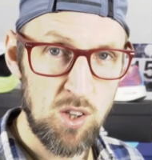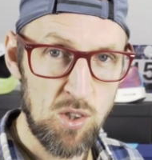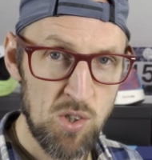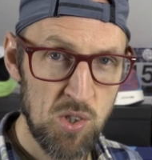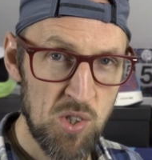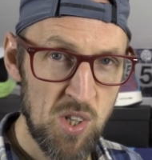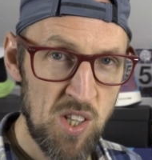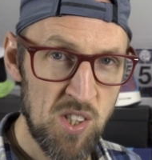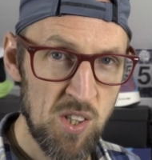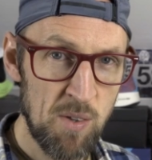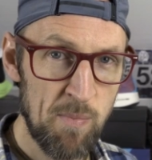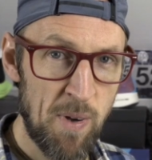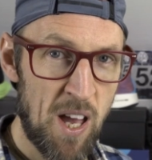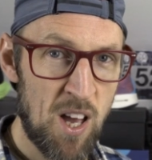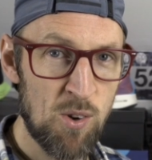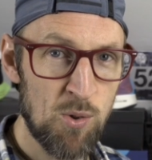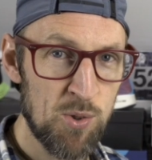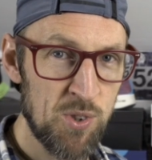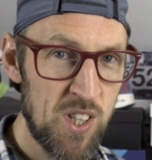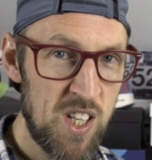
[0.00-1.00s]
Good to see some
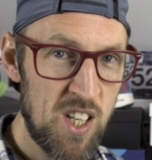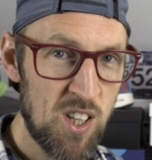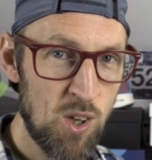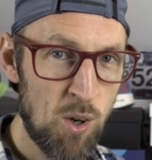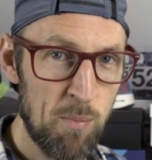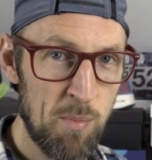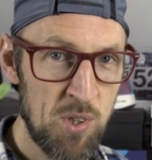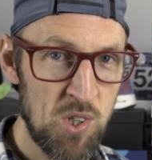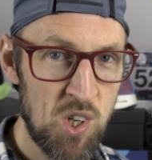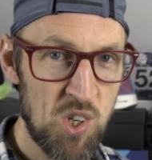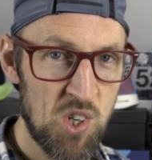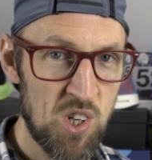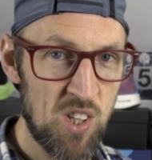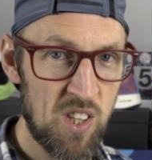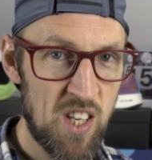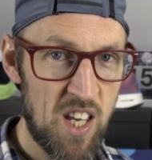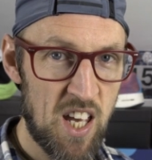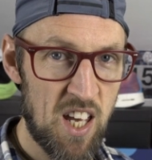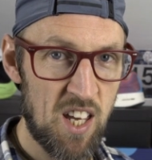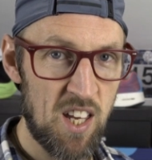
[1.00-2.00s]
healthy
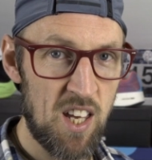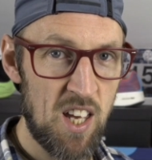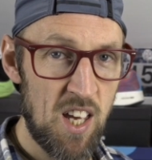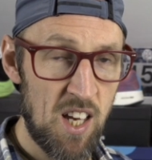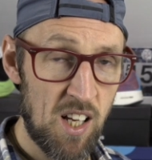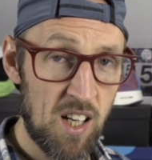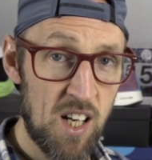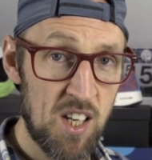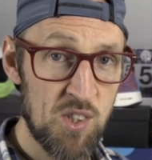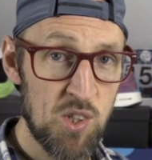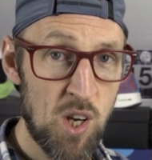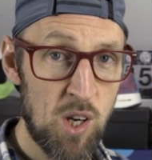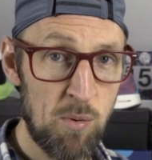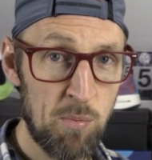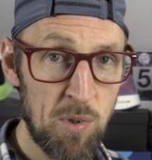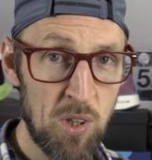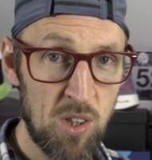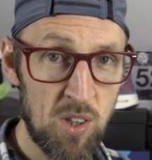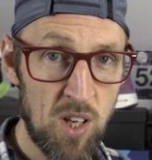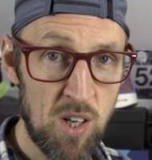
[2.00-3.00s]
competition there. And let's
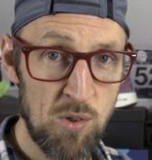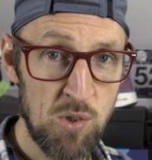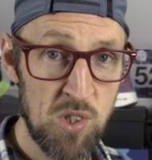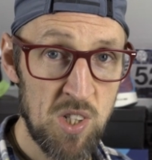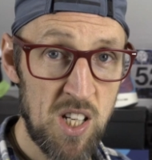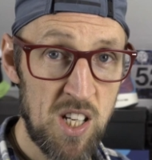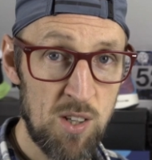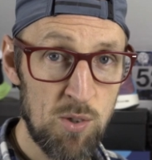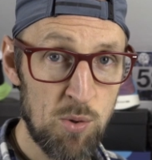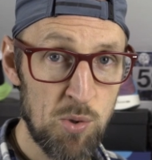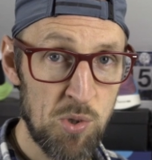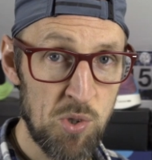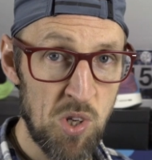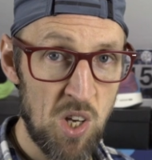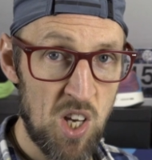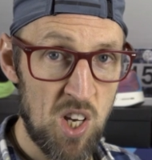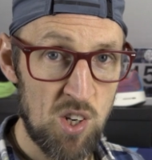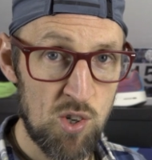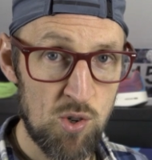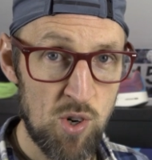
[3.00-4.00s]
hope that those deals
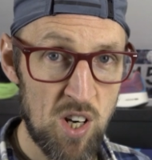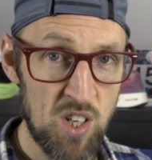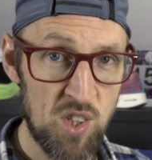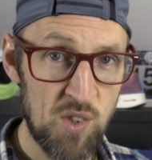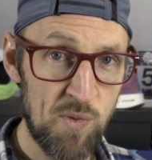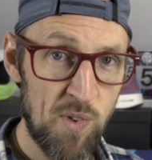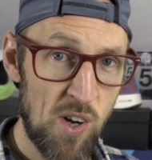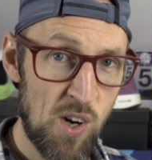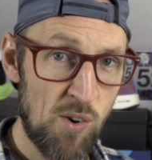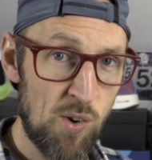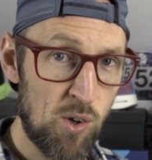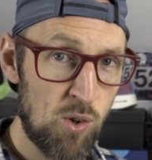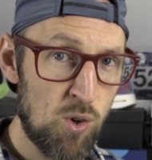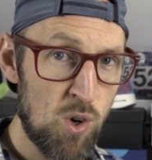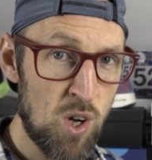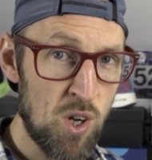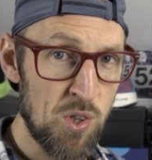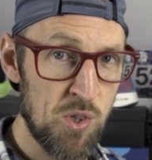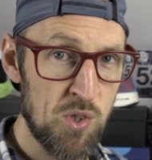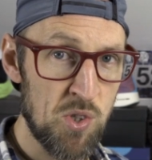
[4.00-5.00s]
transfer
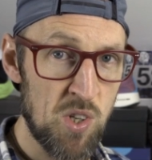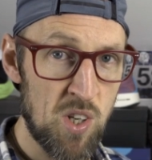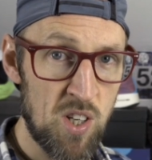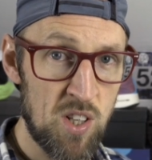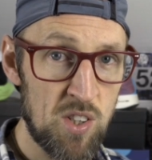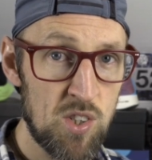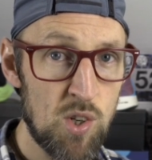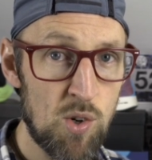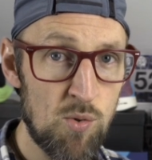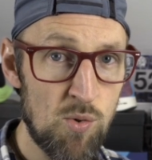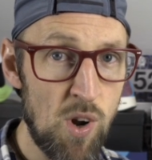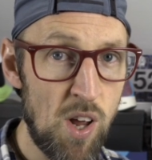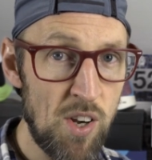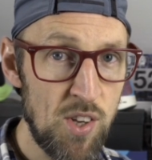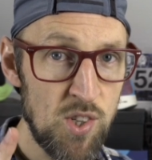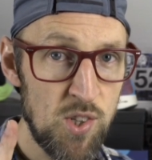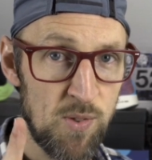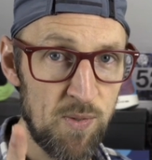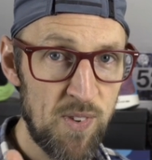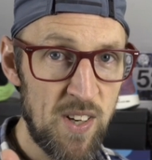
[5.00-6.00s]
across to runners'